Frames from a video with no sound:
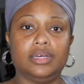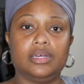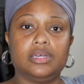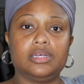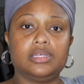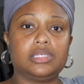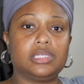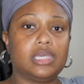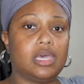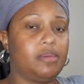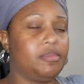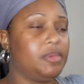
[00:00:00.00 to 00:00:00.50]

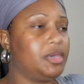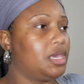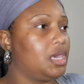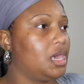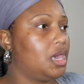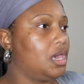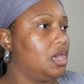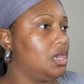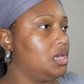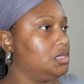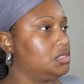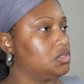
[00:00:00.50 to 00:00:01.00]
salmon
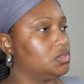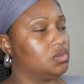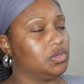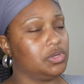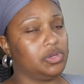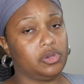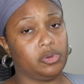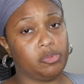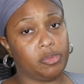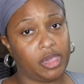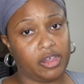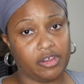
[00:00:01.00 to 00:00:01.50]
cakes or
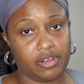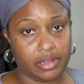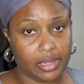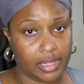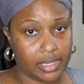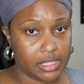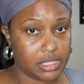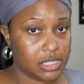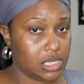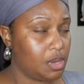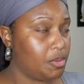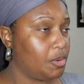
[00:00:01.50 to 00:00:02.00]
you make
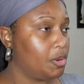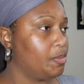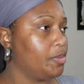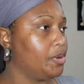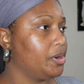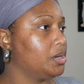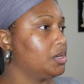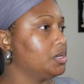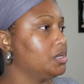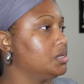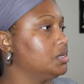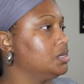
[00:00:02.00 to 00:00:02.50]
like salmon
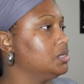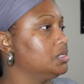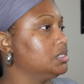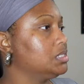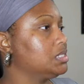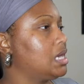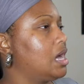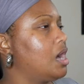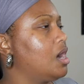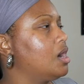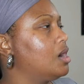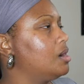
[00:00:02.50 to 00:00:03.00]
burgers.
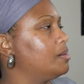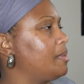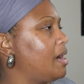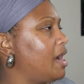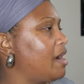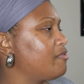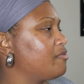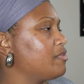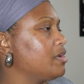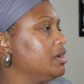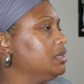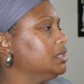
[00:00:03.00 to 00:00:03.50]
Um,
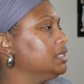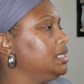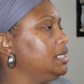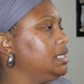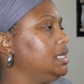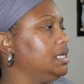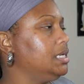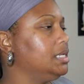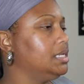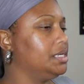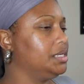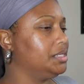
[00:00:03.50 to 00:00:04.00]
I rarely
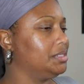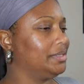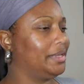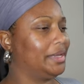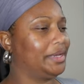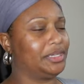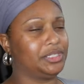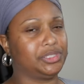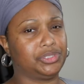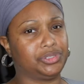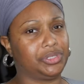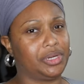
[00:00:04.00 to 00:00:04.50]
eat it
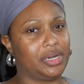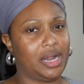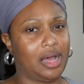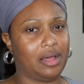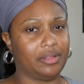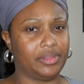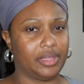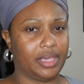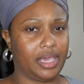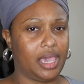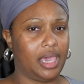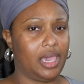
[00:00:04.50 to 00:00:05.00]
like straight
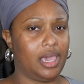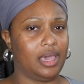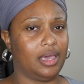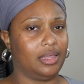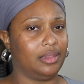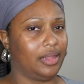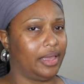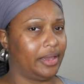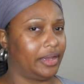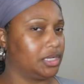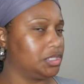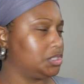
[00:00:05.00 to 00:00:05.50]
out the can
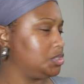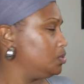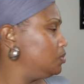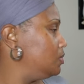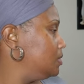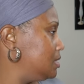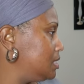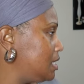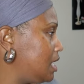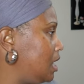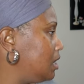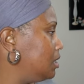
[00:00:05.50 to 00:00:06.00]
like a
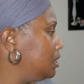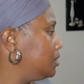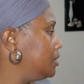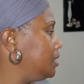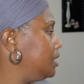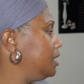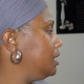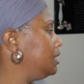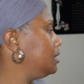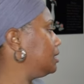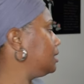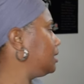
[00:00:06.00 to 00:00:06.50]
tuna salad or
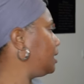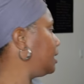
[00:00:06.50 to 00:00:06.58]
anything